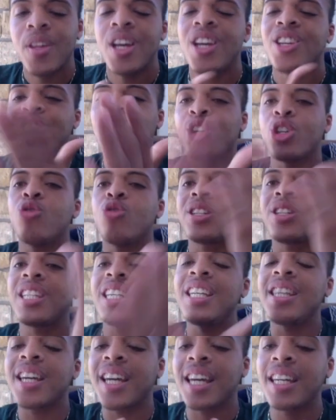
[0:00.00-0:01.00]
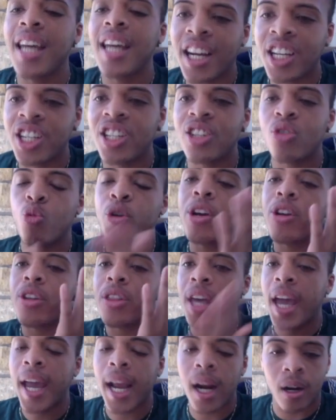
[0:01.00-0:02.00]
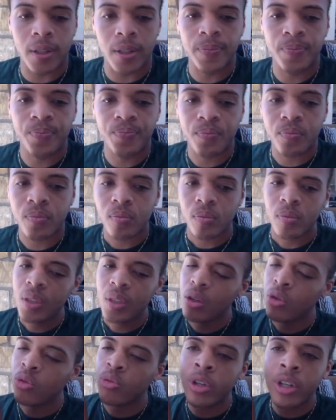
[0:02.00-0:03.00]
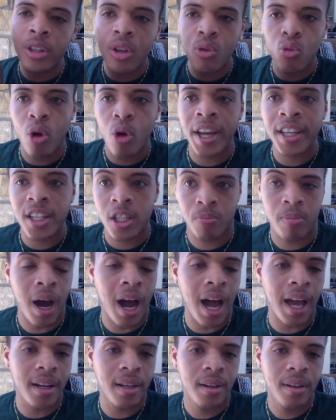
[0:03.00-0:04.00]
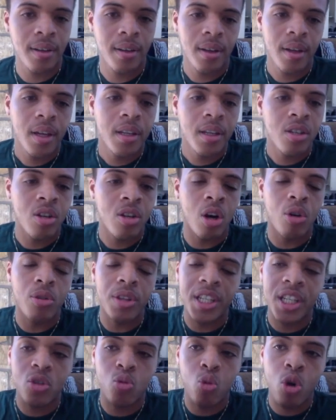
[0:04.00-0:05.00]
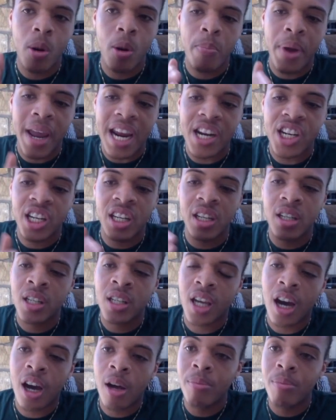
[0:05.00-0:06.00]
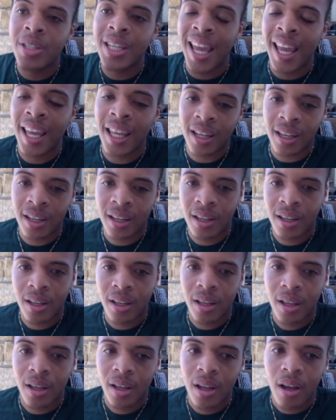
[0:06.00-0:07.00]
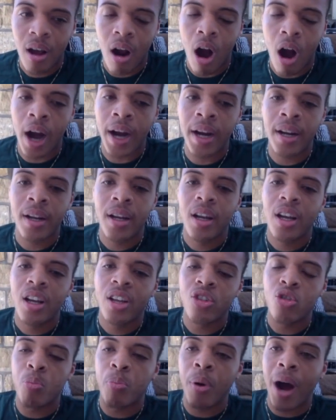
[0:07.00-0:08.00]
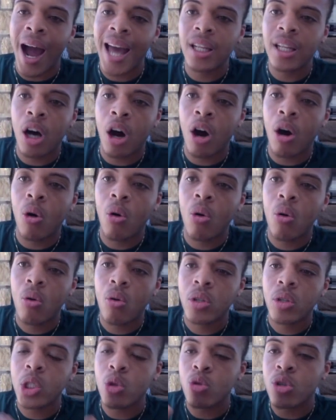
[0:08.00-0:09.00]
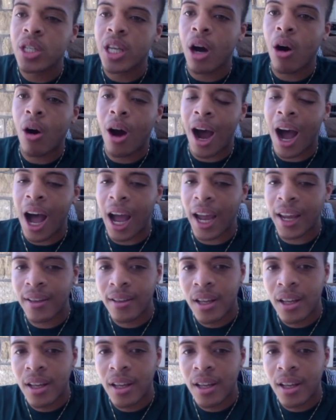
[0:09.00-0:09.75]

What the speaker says: So you see the connections. We are there. We're in the right spot. This is where patience comes in. All right. You buy low, you sell high.